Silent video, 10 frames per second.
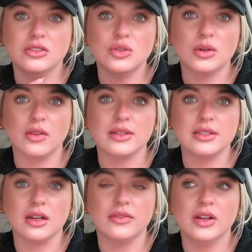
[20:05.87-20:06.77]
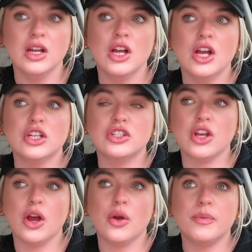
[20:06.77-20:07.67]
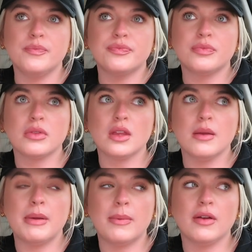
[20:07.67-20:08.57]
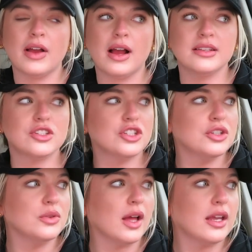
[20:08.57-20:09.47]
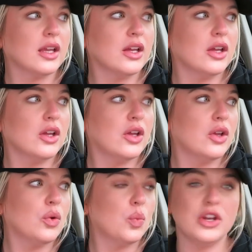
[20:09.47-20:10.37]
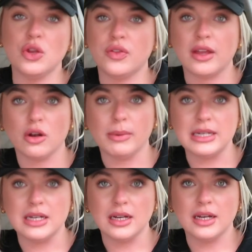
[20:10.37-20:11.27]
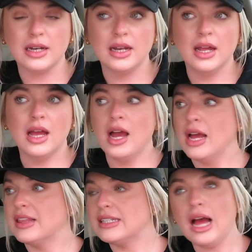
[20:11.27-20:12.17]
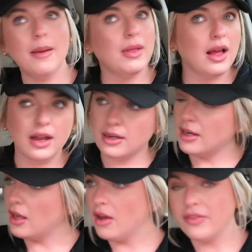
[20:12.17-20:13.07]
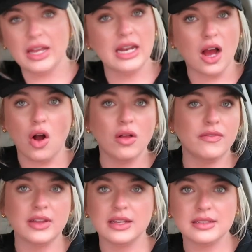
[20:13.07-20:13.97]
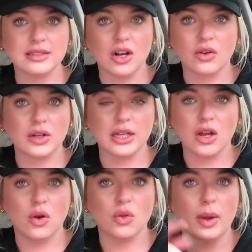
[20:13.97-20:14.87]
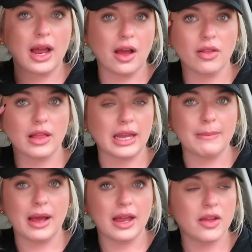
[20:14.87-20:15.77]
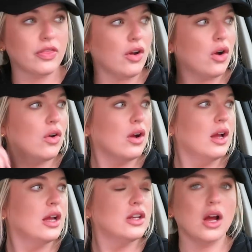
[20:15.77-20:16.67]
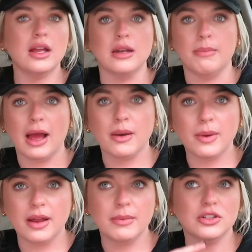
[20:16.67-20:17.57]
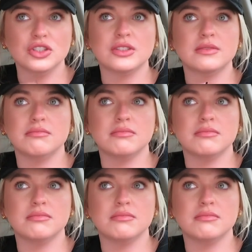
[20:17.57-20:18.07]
doing all this stuff. So people have asked to, like, when do you think it'll be done? The timeline of it, all of this is not really going the way I, like, in my head thought. Not in a bad way, but just